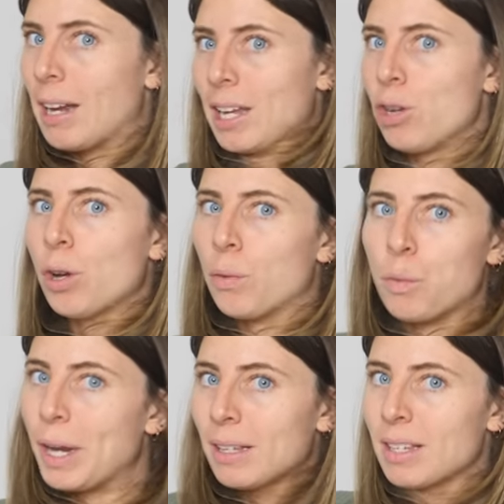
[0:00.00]
like you
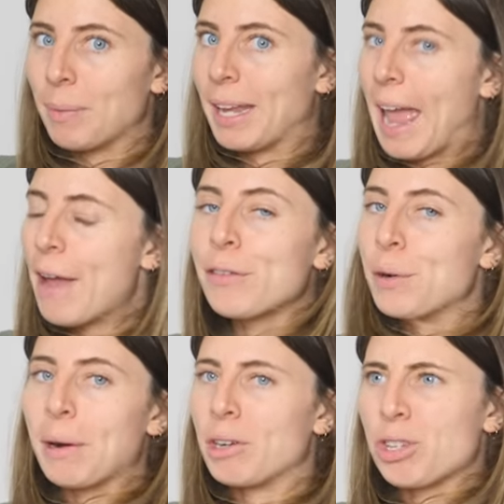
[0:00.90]
can wheel something
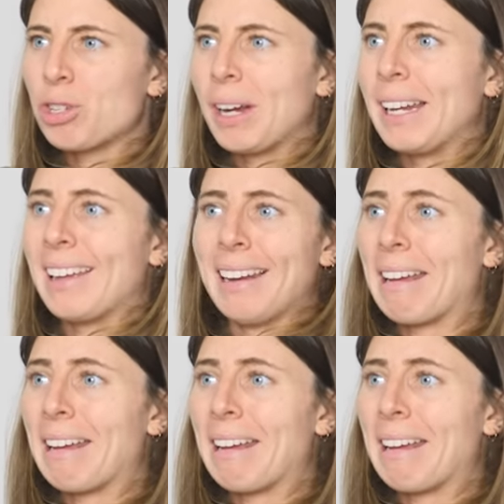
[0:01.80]
everywhere in Australia,